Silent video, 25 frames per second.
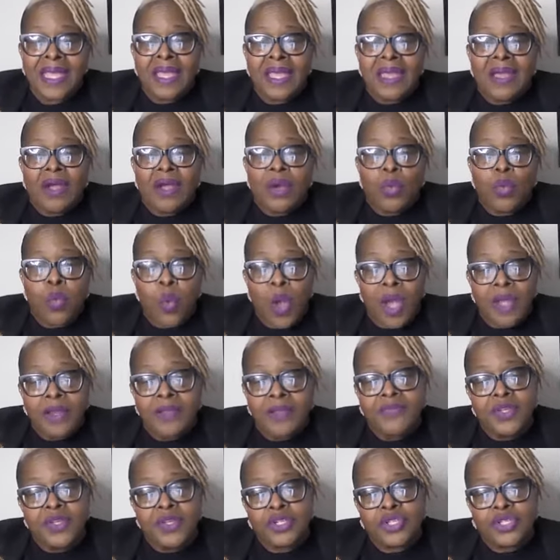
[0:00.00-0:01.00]
one
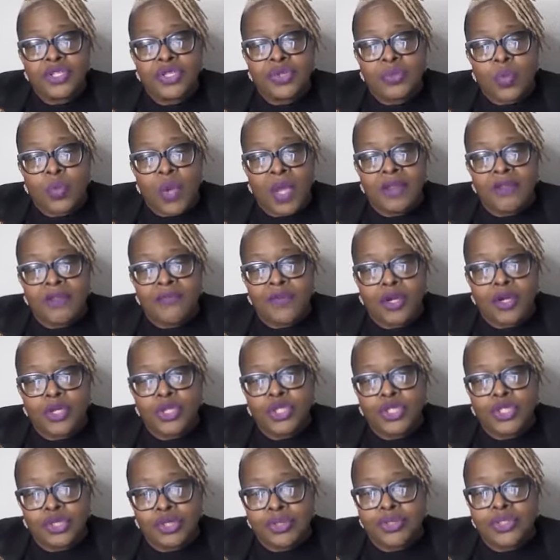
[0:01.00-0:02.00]
of her
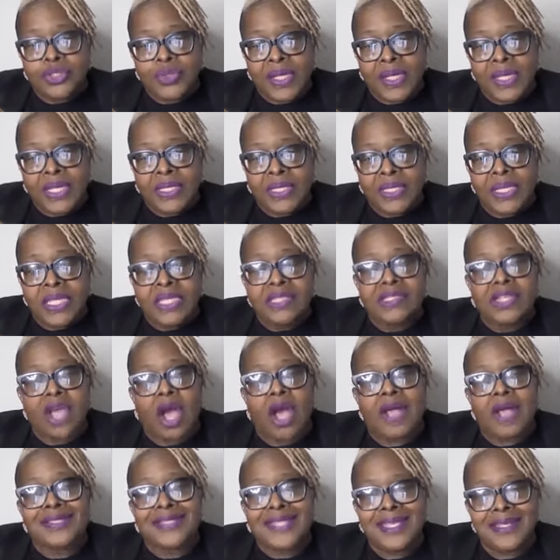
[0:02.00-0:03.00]
children is
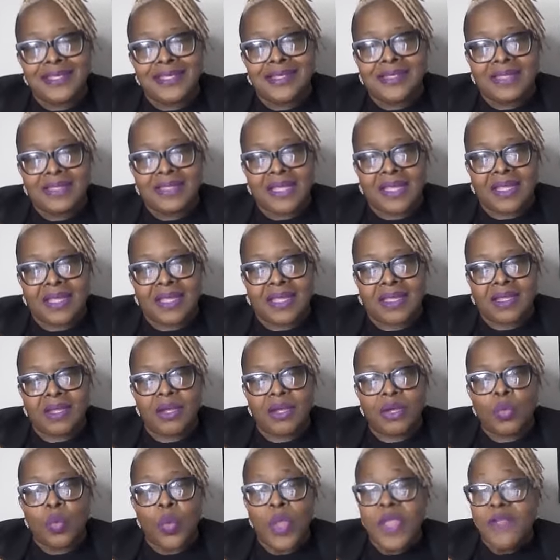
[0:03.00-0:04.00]
autistic.
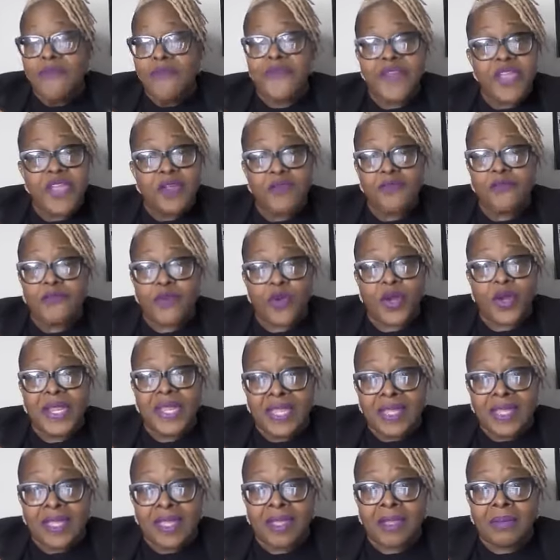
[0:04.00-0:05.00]
We fear for
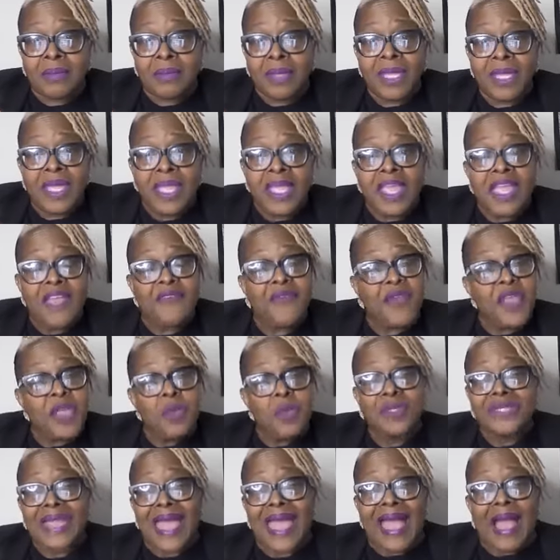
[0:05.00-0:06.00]
him if he
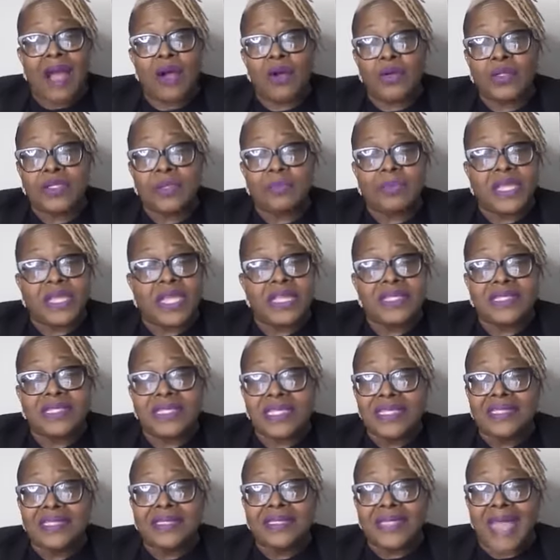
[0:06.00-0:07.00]
was out, because
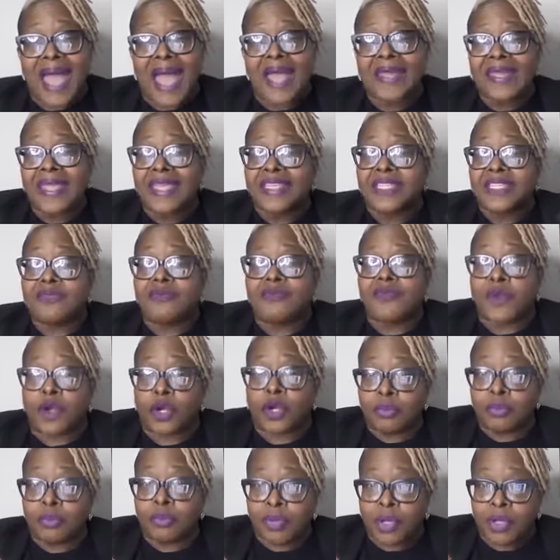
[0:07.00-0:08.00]
he's not as
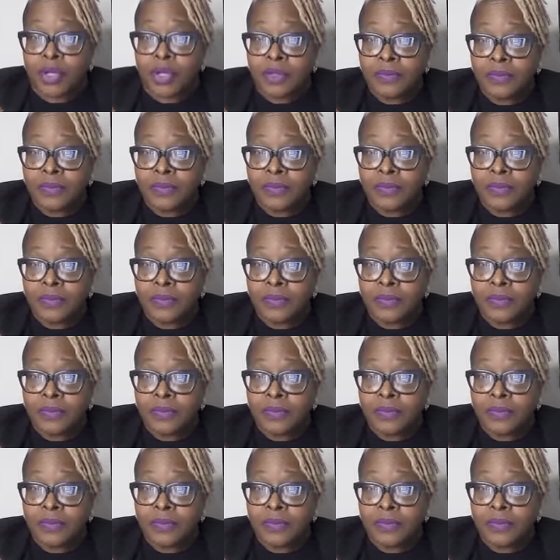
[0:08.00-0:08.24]
verbal.